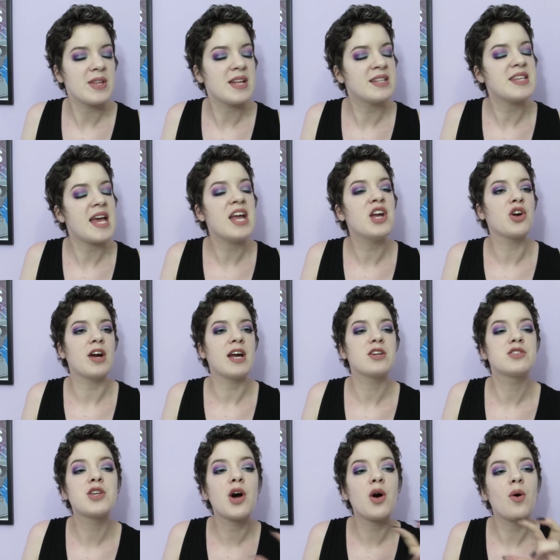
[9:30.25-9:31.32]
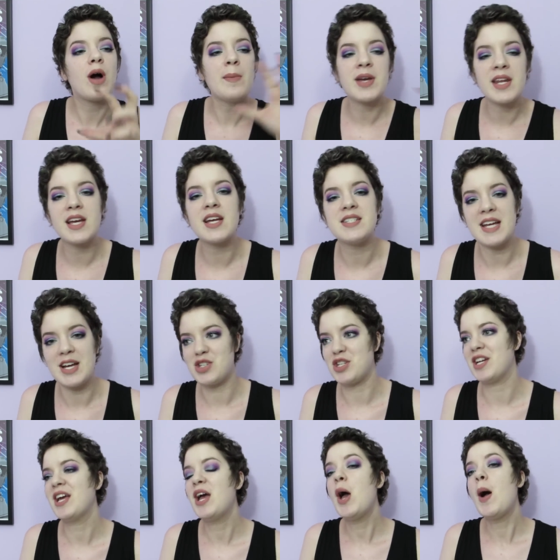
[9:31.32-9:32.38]
it's angering. So I'm getting on a
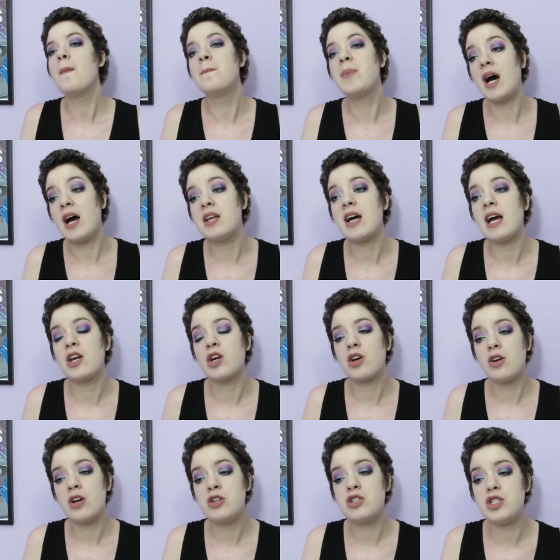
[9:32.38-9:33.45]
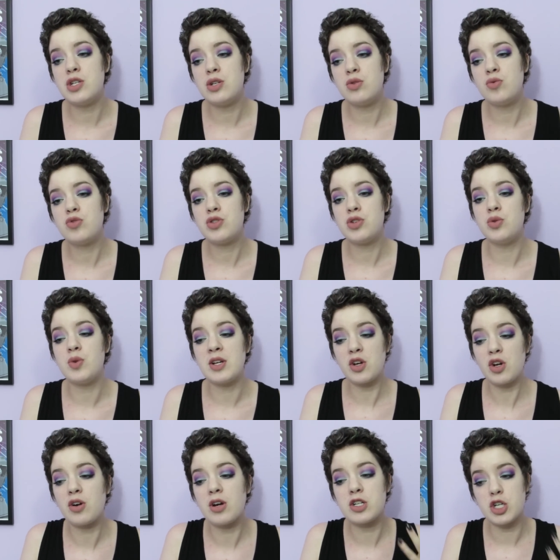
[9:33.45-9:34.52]
tangent, but I encourage you to
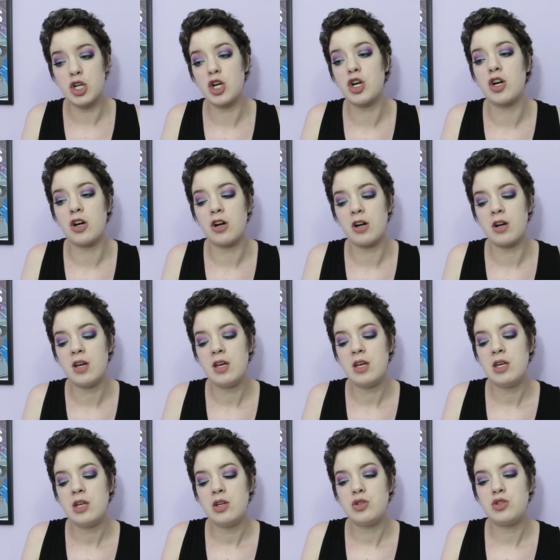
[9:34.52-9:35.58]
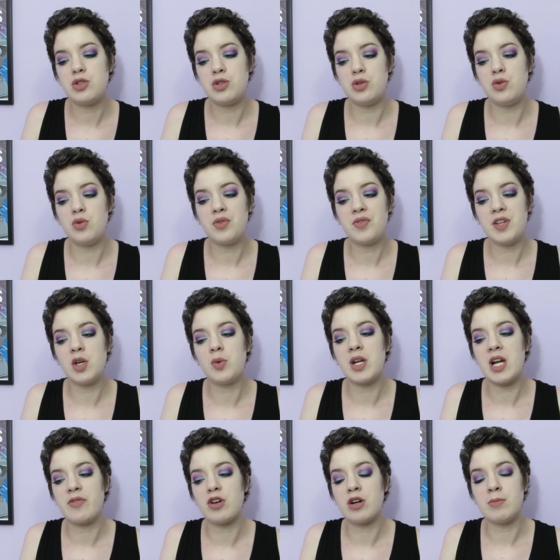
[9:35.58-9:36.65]
encourage her to feel
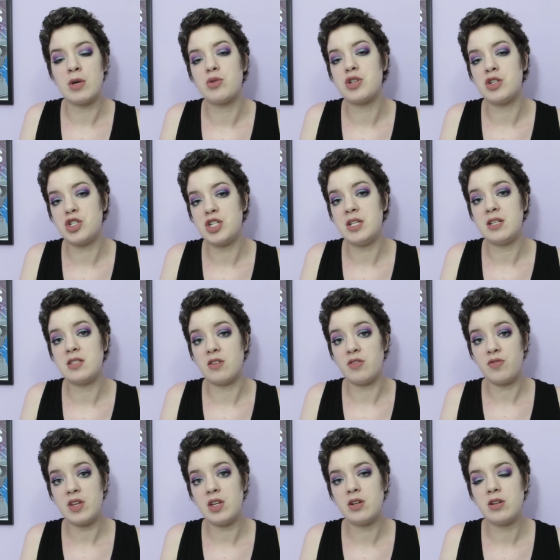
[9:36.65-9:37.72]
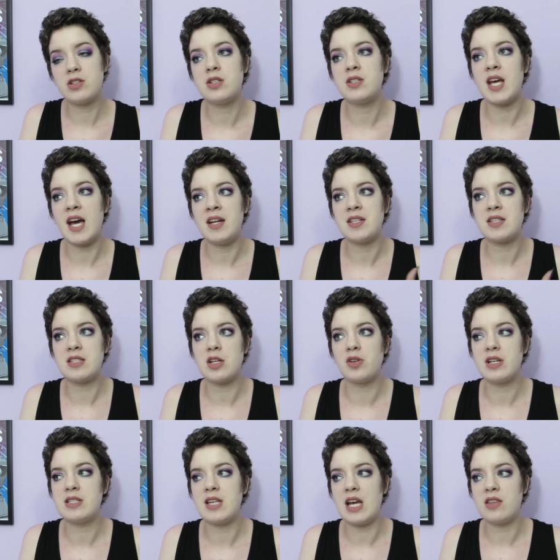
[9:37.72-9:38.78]
whatever emotion she needs to feel, to not
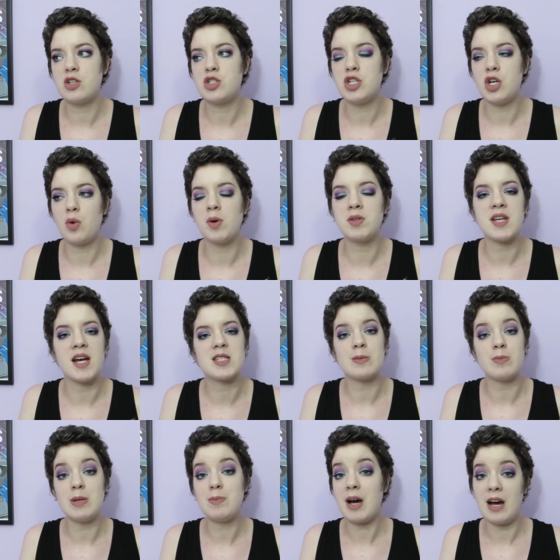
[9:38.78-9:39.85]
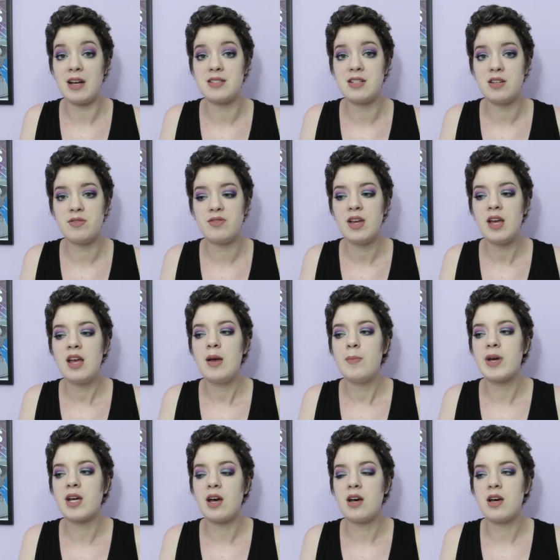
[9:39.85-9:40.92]
necessarily say that she always has to be positive,
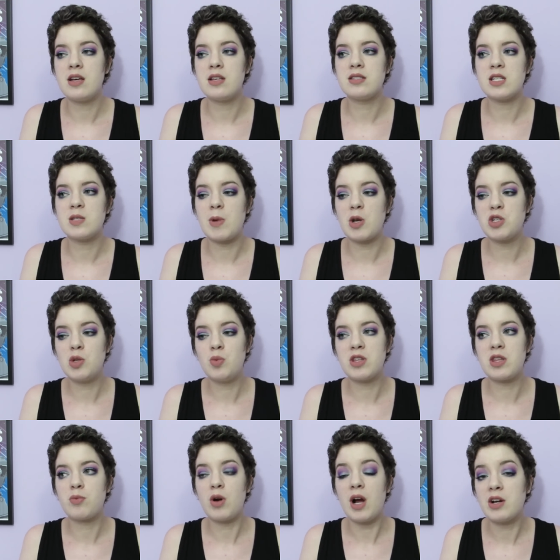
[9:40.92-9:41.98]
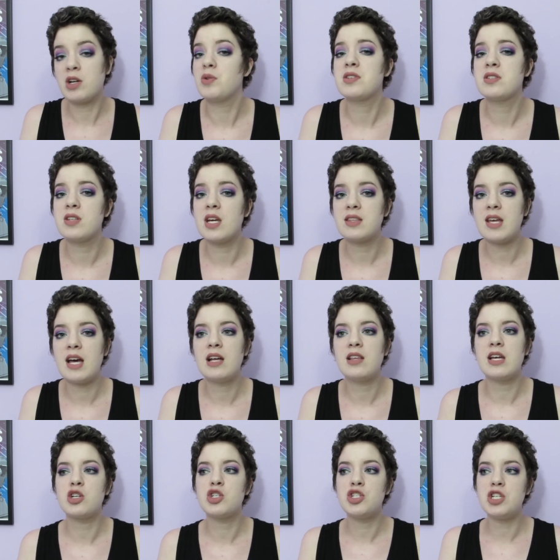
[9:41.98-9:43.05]
because especially with a prognosis like that,
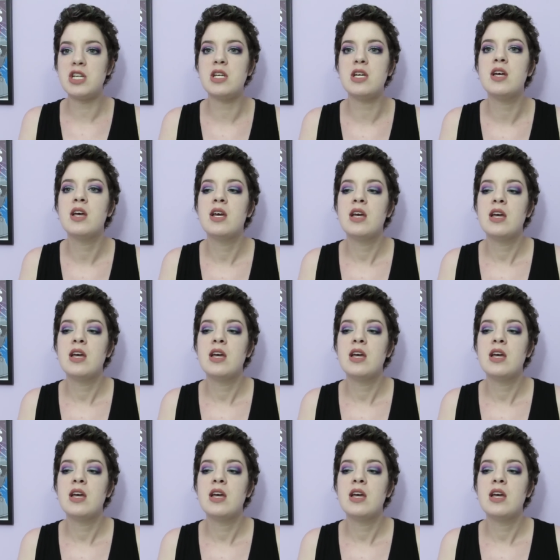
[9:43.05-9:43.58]
like she